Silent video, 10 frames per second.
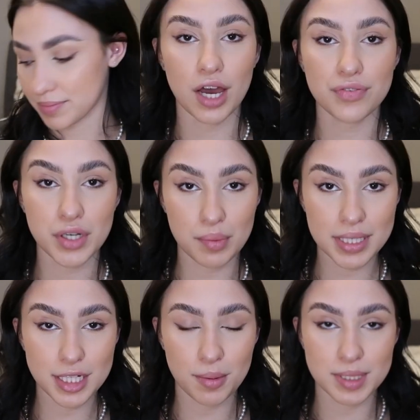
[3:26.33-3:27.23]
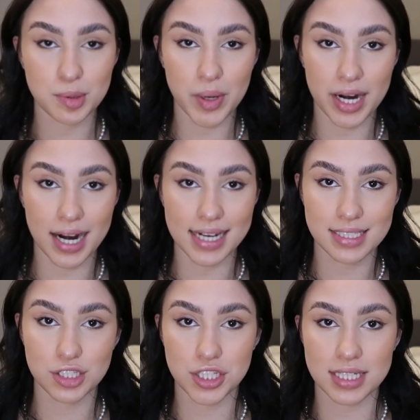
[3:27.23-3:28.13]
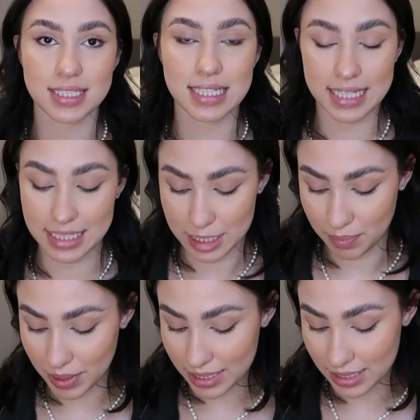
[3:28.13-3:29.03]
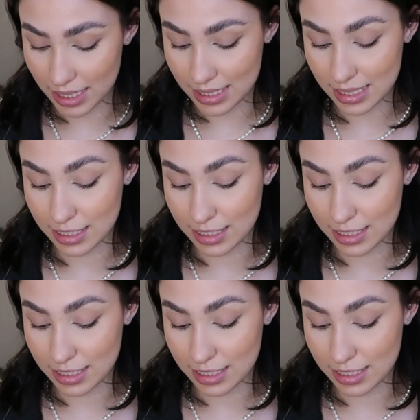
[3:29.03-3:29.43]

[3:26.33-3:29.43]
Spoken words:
Now, if you don't really know what to wear, I suggest sticking to basics,